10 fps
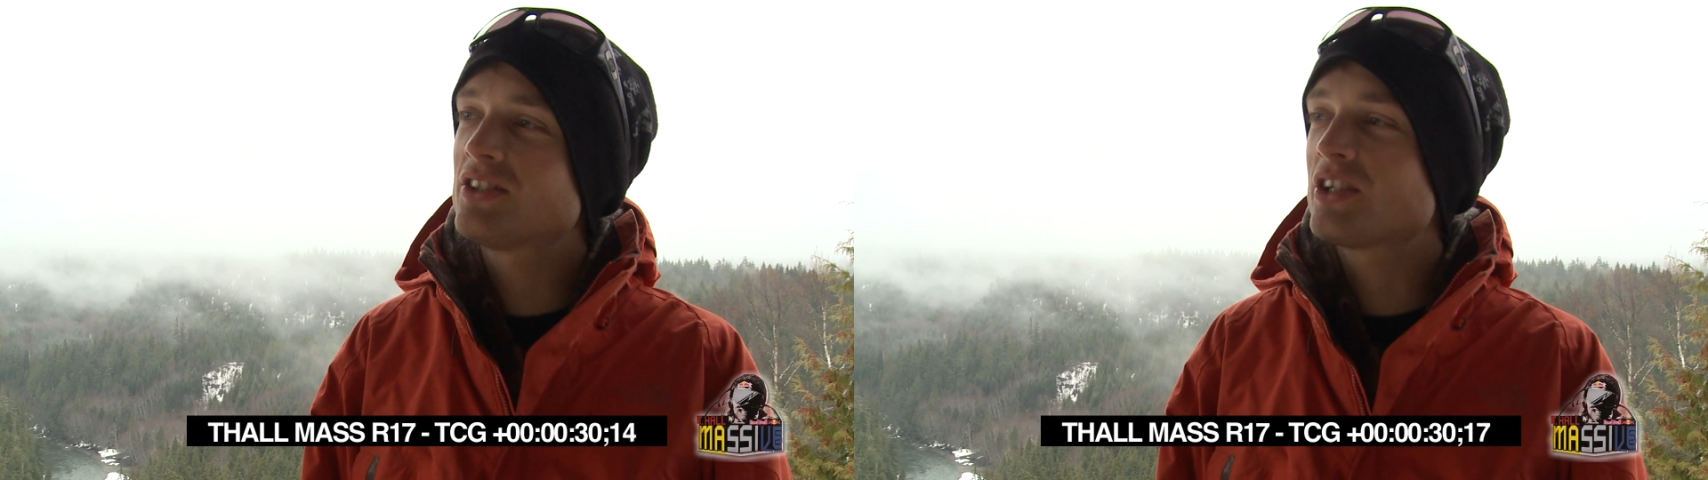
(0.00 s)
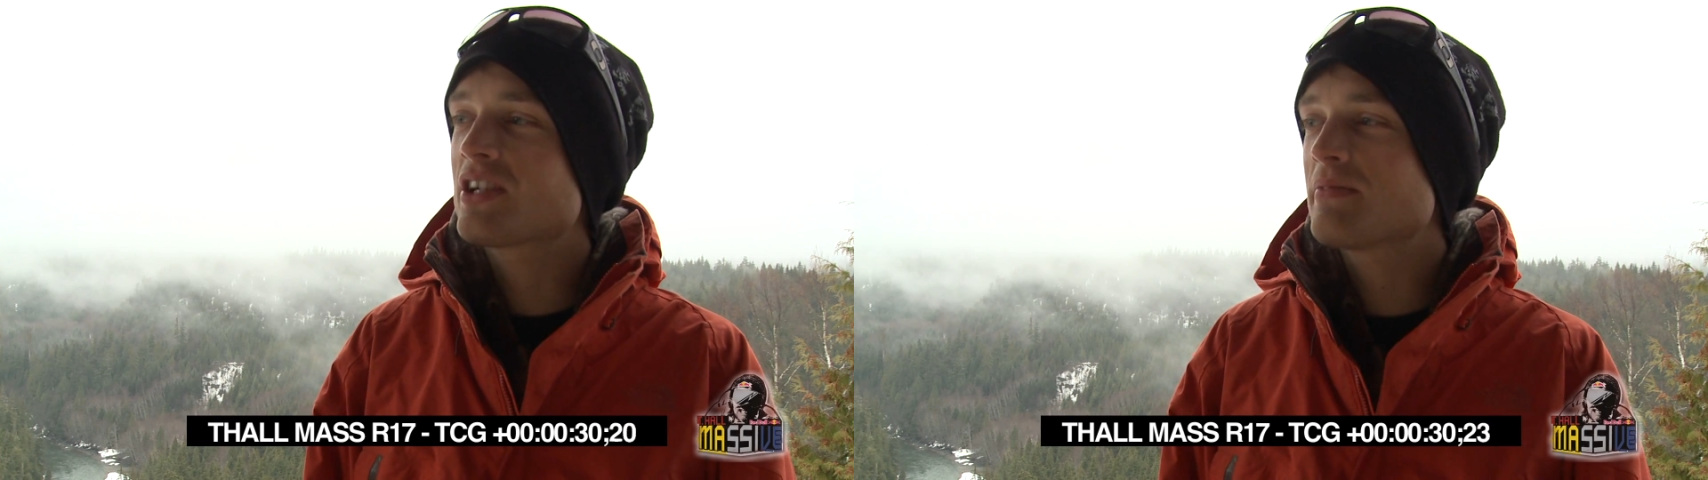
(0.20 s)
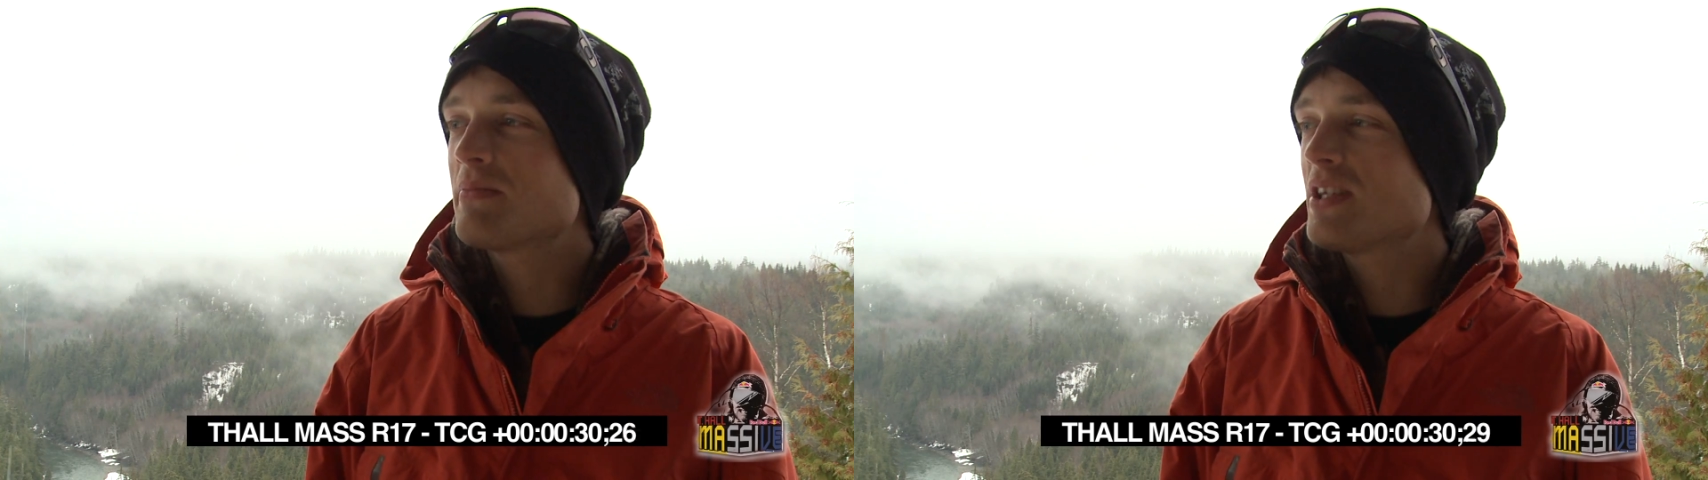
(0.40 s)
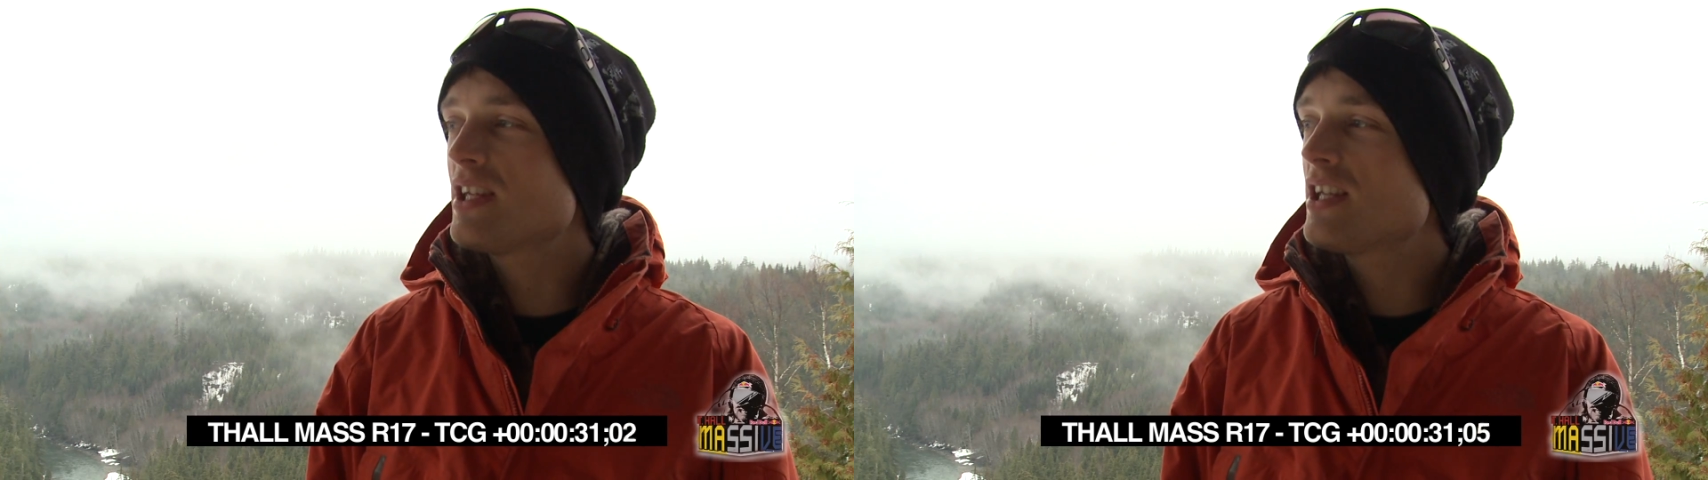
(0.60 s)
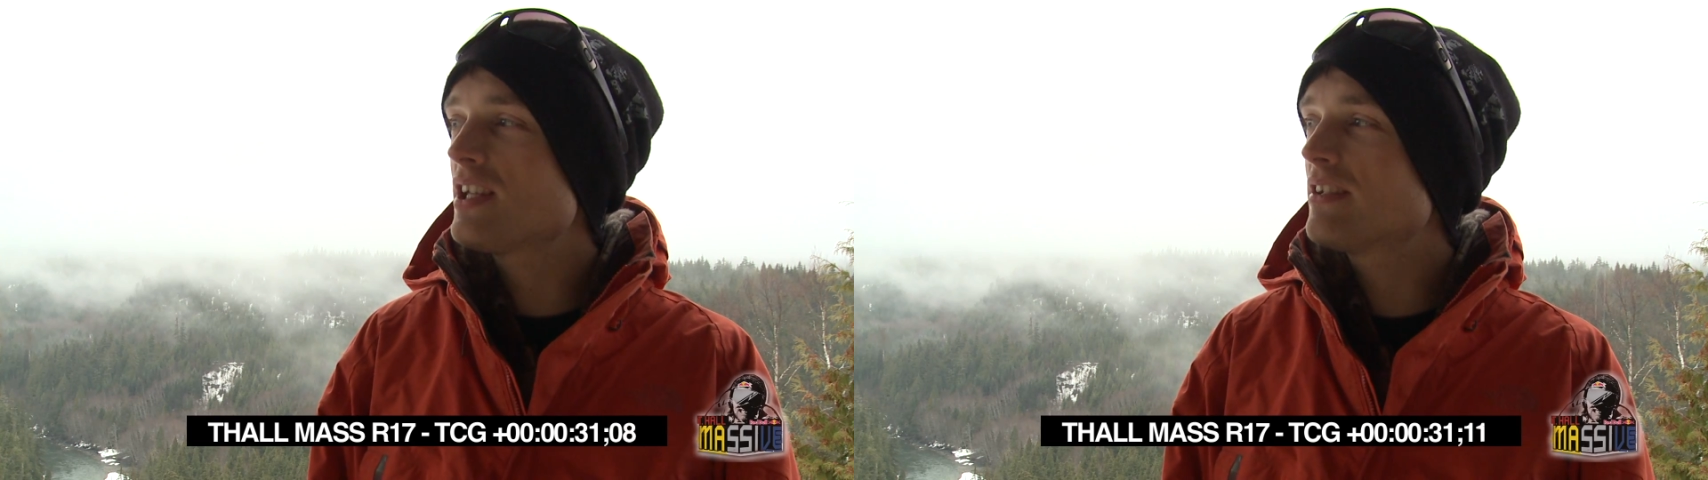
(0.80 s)
drink some
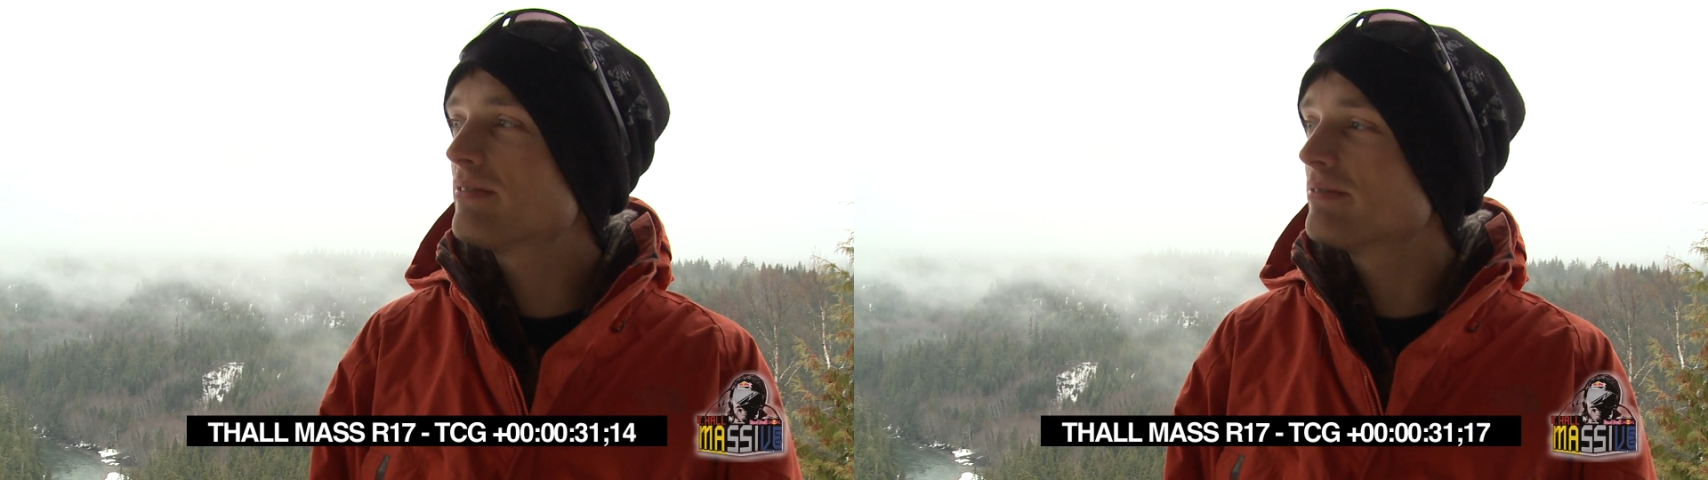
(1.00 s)
tea,